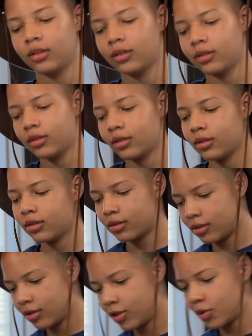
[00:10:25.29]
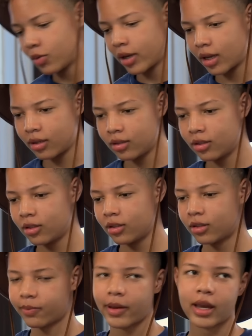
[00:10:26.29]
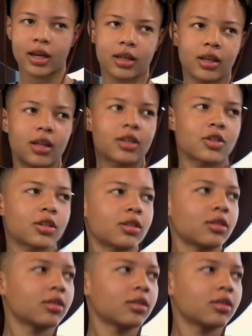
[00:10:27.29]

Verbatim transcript: you hung up on me. Sweat. It's bad connection.